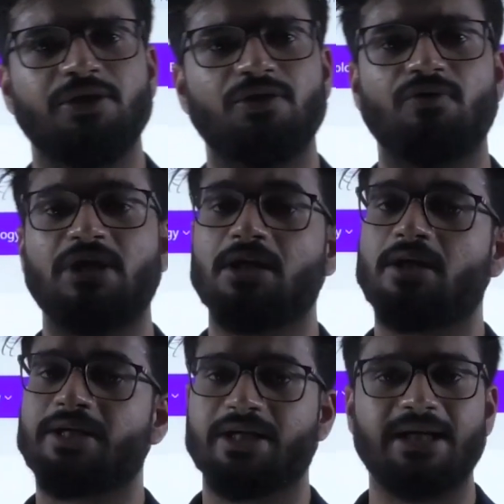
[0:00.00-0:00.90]
You will
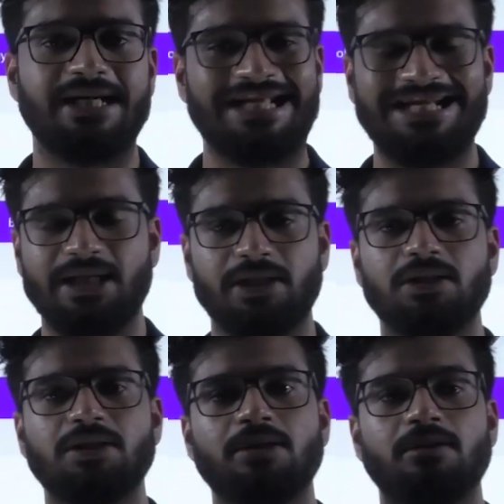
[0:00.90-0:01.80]
learn it in detail
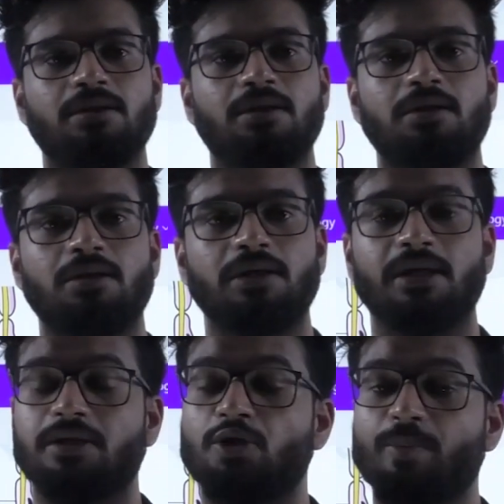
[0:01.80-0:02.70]
later
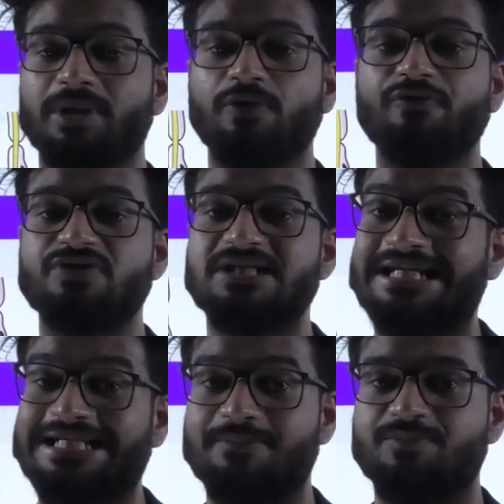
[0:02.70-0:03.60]
under the topic of
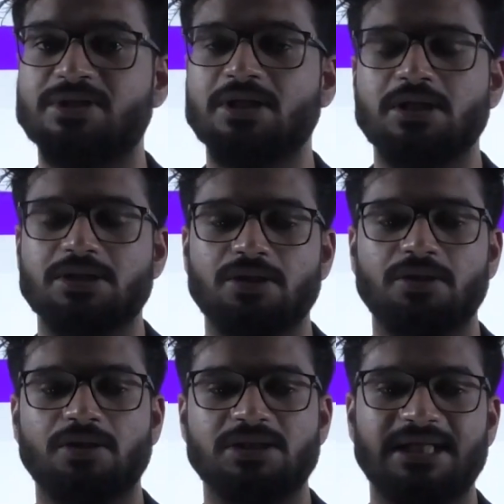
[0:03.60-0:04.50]
synapse. So
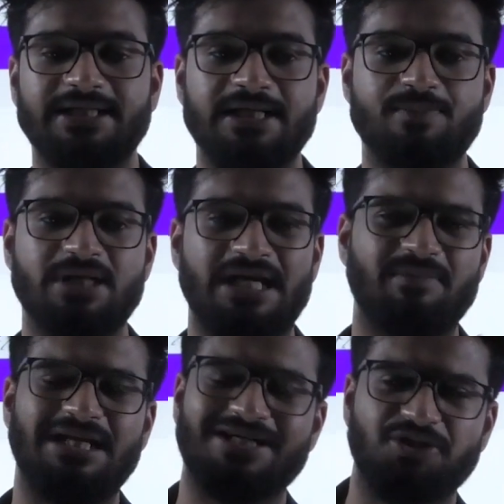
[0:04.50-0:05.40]
your synapse
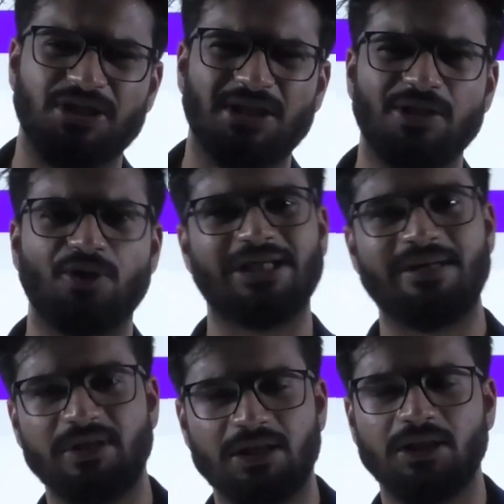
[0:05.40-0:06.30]
can be electrical or
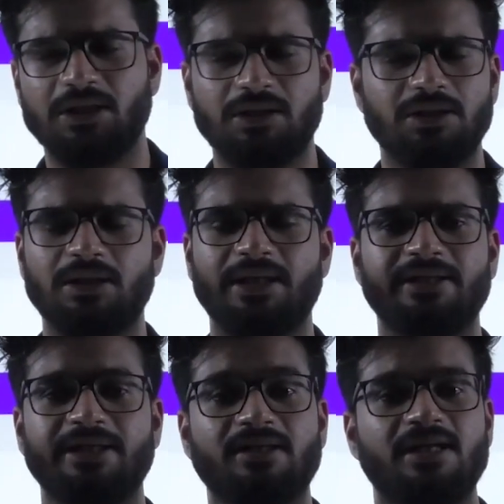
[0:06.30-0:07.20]
chemical
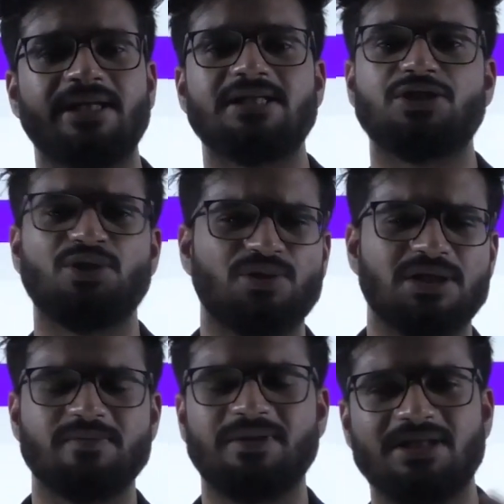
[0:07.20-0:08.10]
and it contains
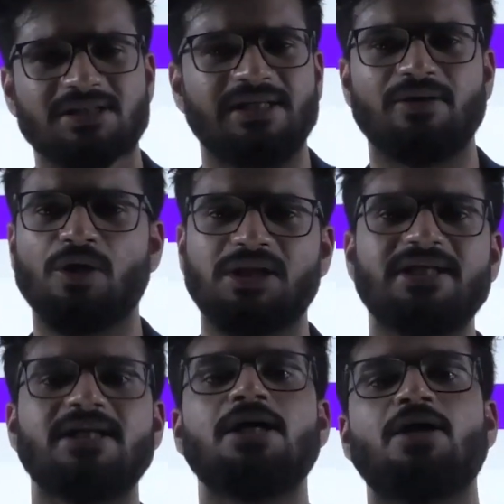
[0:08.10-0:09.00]
neurotransmitters and all
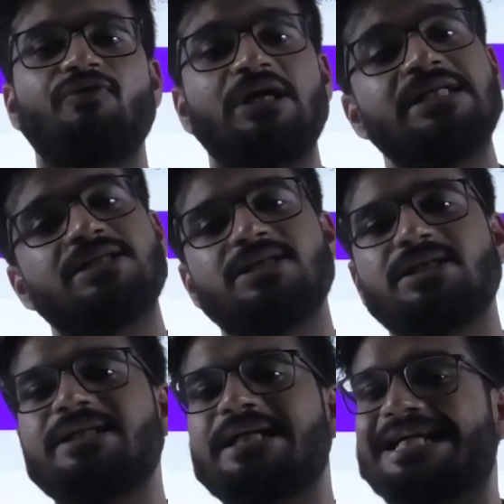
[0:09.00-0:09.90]
that. We'll discuss
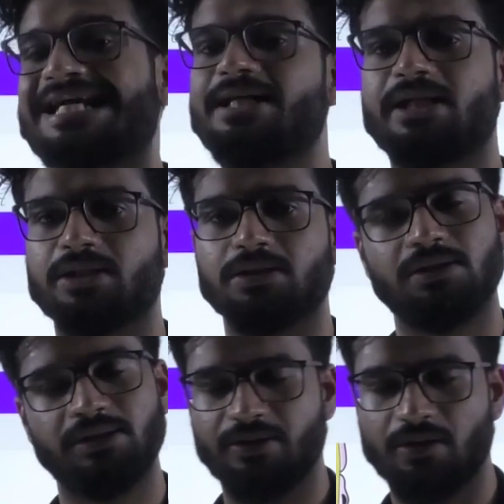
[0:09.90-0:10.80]
in detail later.
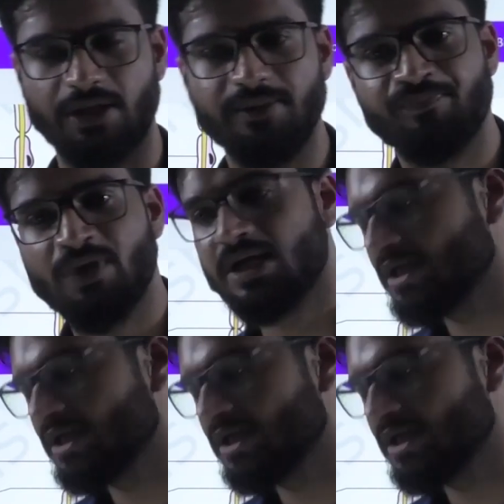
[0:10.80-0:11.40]
Okay.